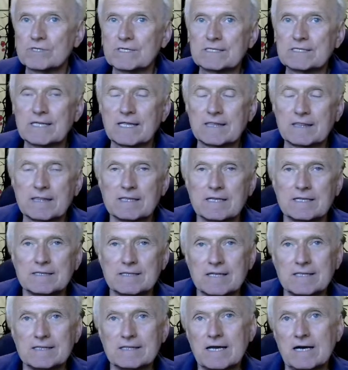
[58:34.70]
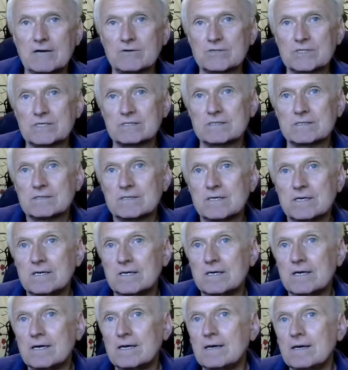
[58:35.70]
than 10,000.
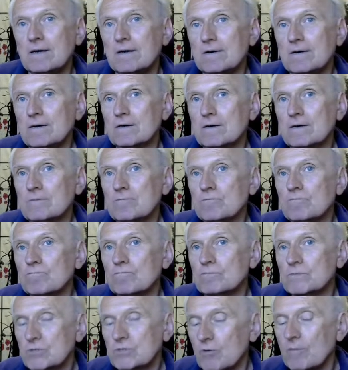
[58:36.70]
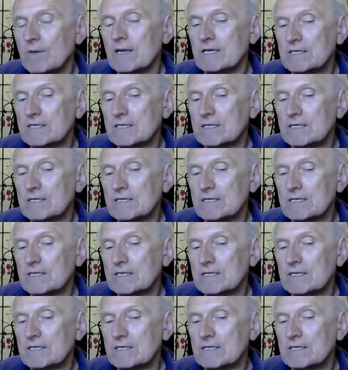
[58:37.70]
So by